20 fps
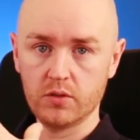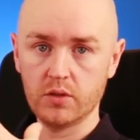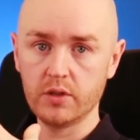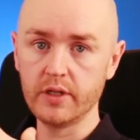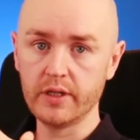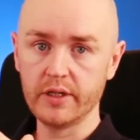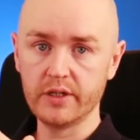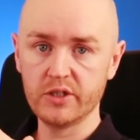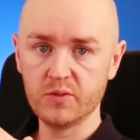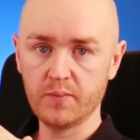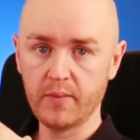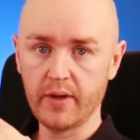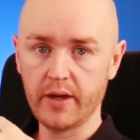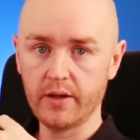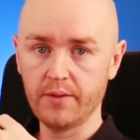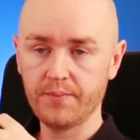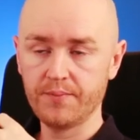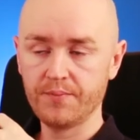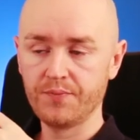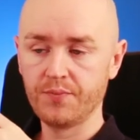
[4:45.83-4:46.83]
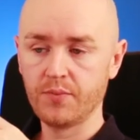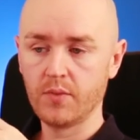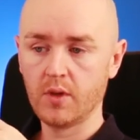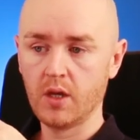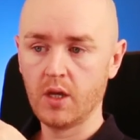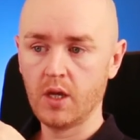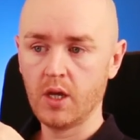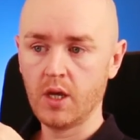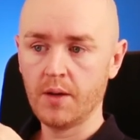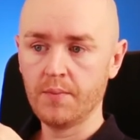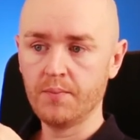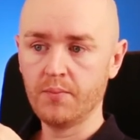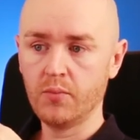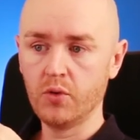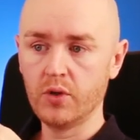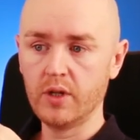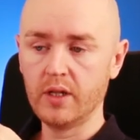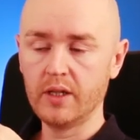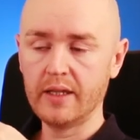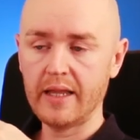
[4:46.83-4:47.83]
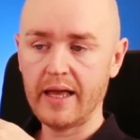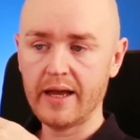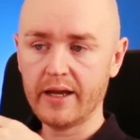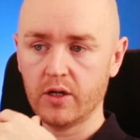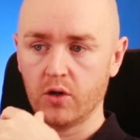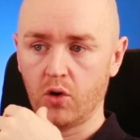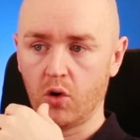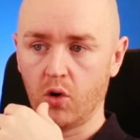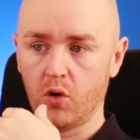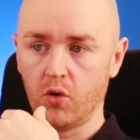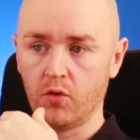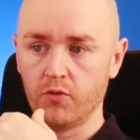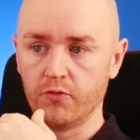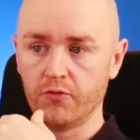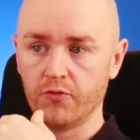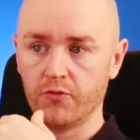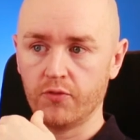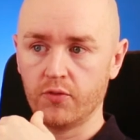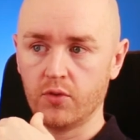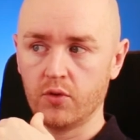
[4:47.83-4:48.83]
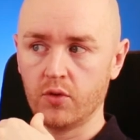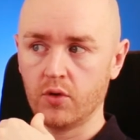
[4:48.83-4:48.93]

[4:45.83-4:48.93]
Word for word: needs met, but a lack of